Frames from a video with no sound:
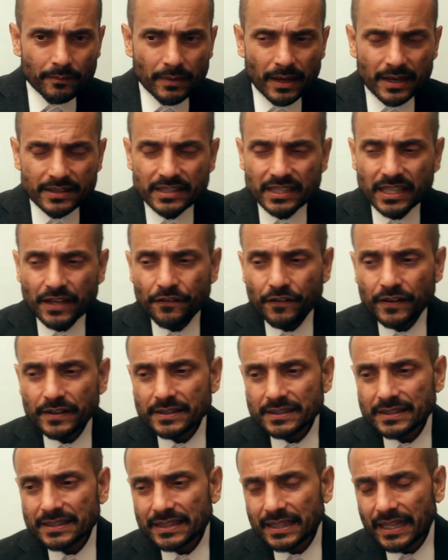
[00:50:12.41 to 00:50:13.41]
is a different
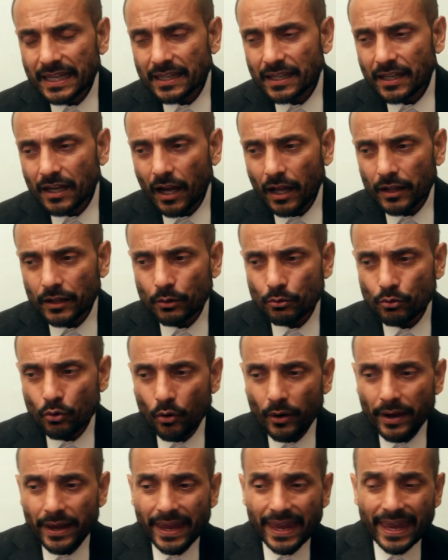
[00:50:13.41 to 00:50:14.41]
skin color
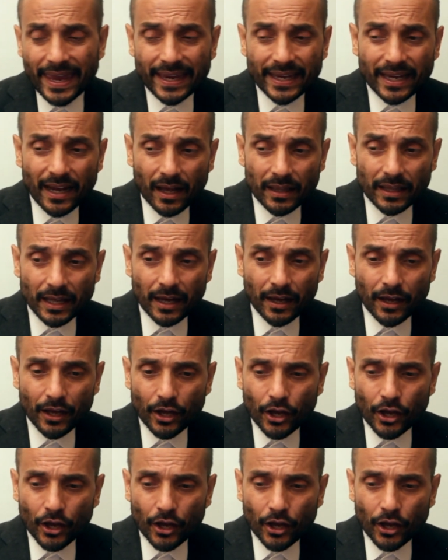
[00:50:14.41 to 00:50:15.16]
or hair color,